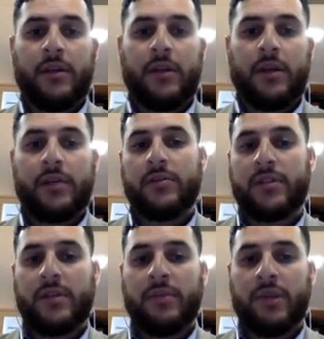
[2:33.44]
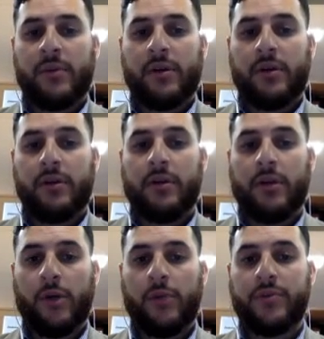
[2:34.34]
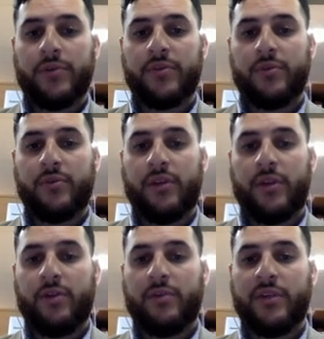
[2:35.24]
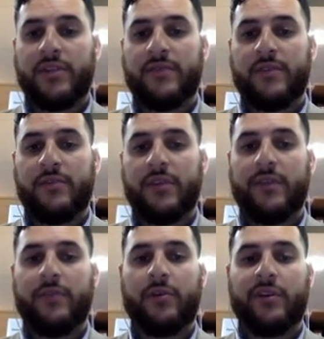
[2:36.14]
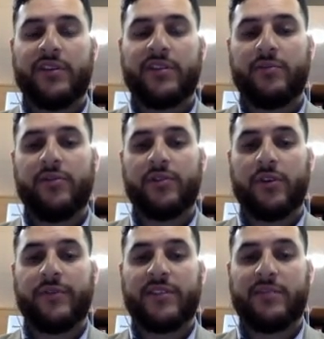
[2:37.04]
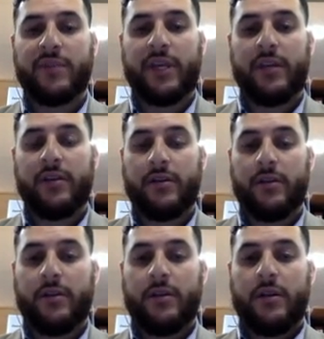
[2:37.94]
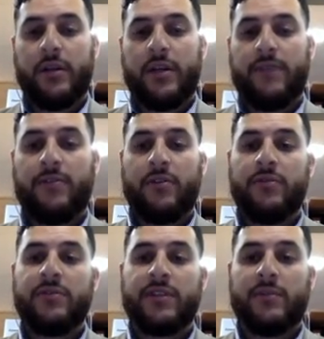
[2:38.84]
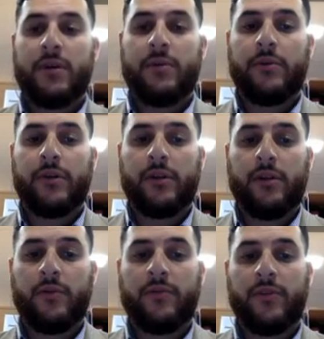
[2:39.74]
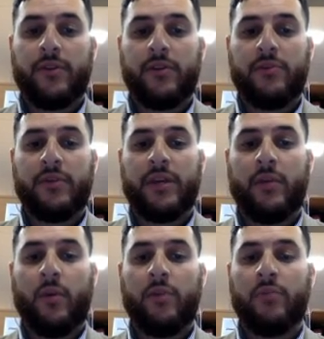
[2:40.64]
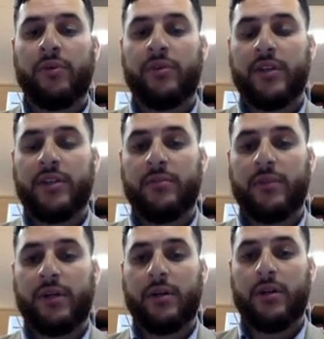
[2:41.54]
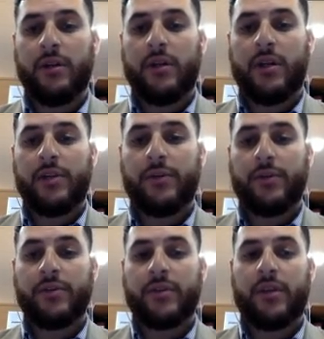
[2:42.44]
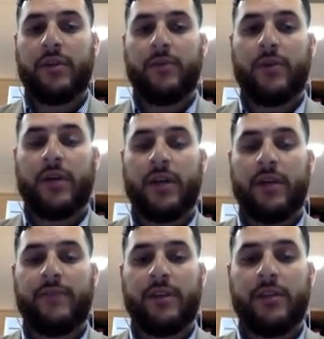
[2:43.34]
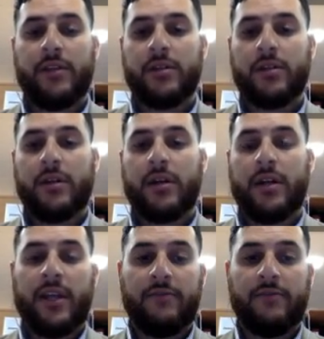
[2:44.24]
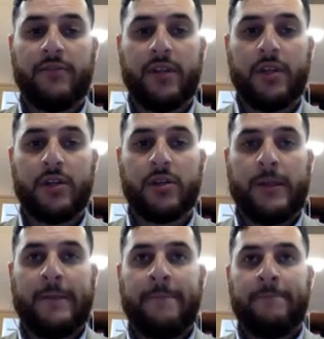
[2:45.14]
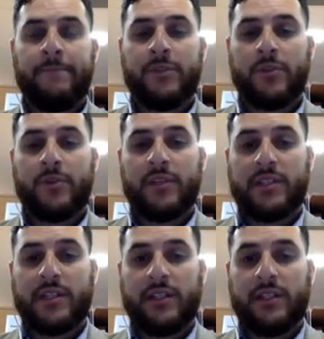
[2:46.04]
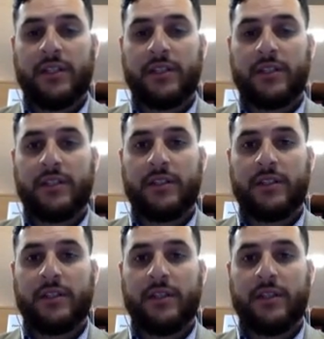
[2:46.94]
Okay, so sandpaper helps you to smoothen out your piece of timber to give you a nice smooth surface to paint. If you don't use sandpaper correctly, you'll find that your paint won't bond to your timber, and it will also give you an uneven finish. So what this is telling us is,